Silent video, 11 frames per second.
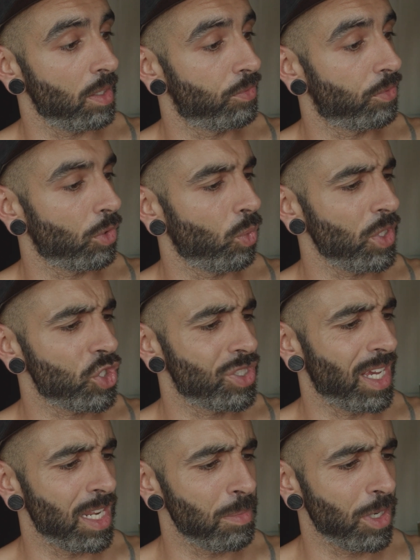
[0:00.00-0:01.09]
for which
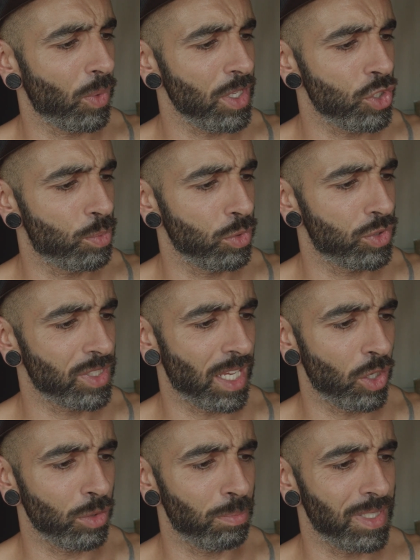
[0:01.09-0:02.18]
dynamic range boost
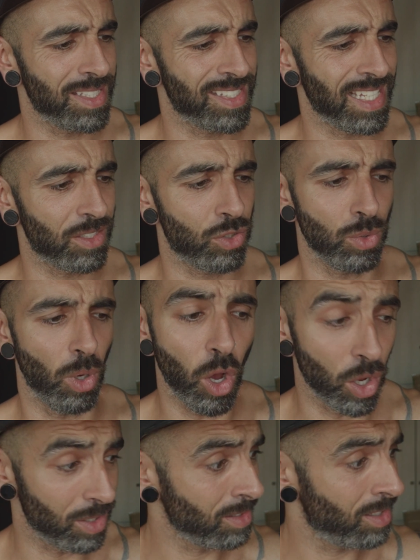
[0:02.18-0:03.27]
cannot be set to
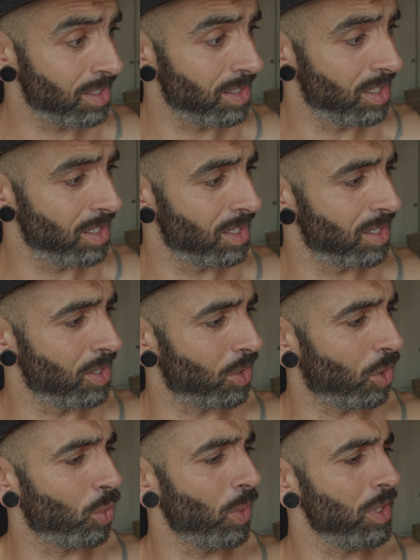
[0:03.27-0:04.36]
on,
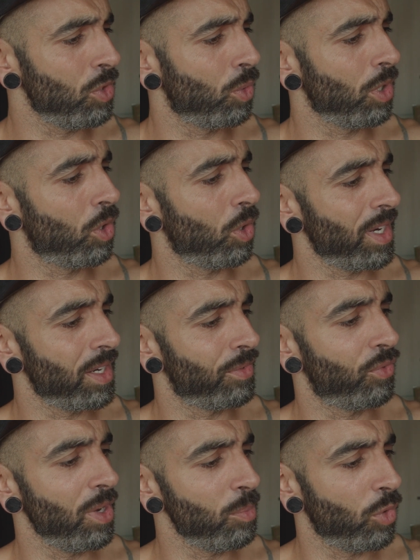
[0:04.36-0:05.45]
or when you record at a
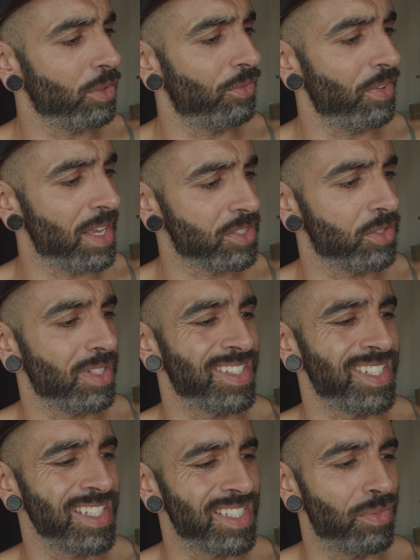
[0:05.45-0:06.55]
frame rate faster than
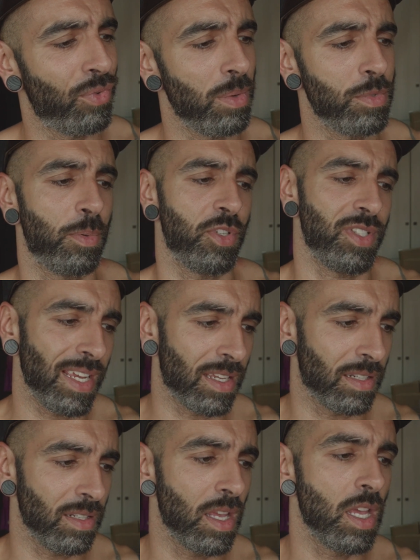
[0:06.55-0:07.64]
60 frames per
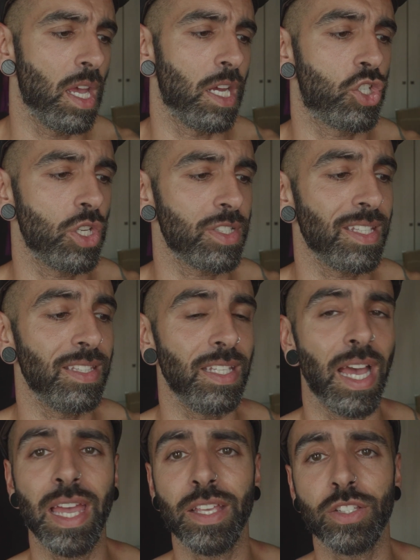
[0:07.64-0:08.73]
second, adjusting the
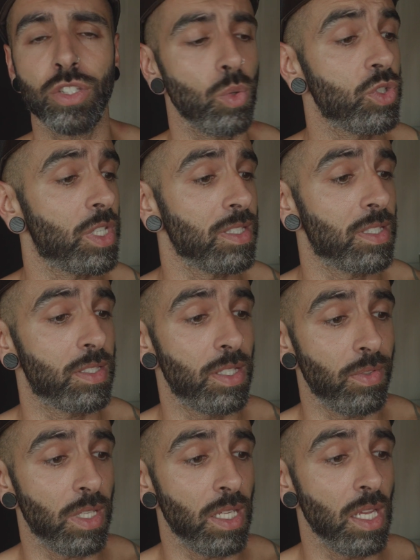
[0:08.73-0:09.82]
ISO
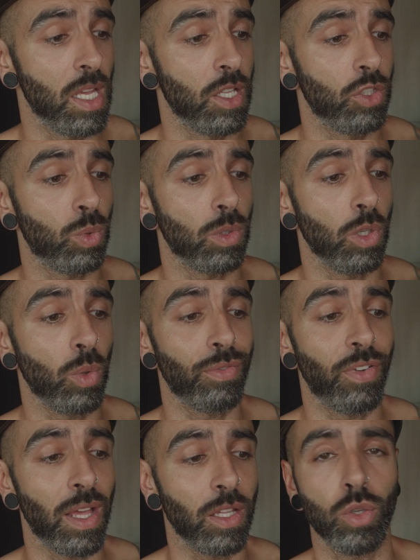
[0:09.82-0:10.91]
sensitivity to a lower
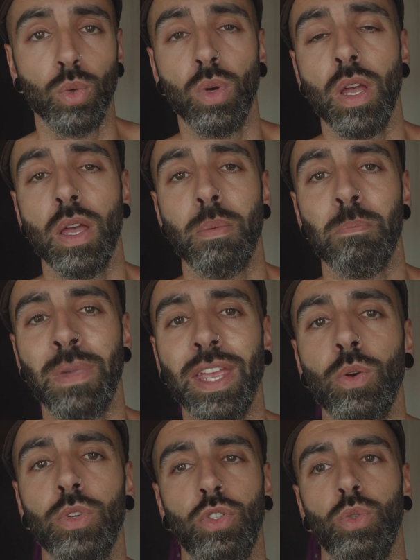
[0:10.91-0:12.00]
value may
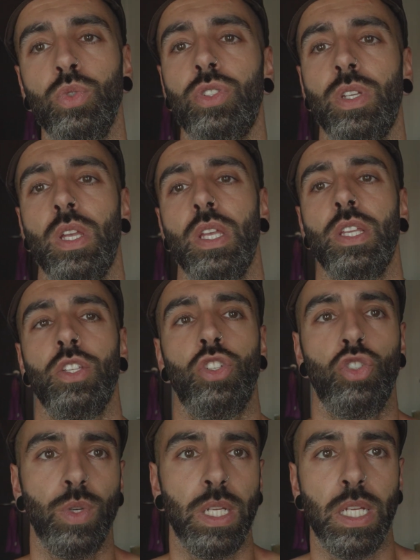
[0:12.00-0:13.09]
reduce
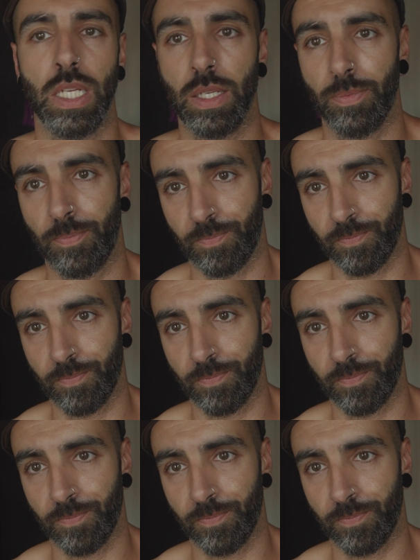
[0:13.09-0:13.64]
streaking.